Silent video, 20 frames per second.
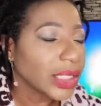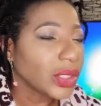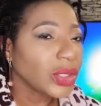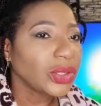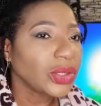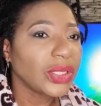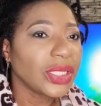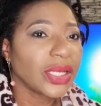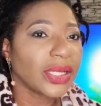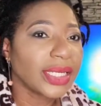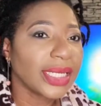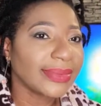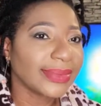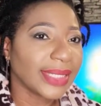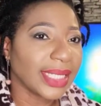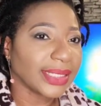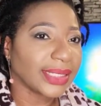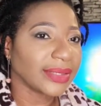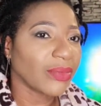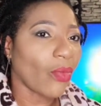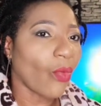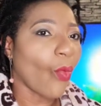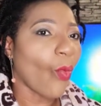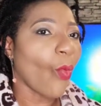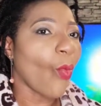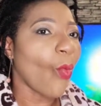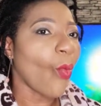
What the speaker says: So you do your lips like this.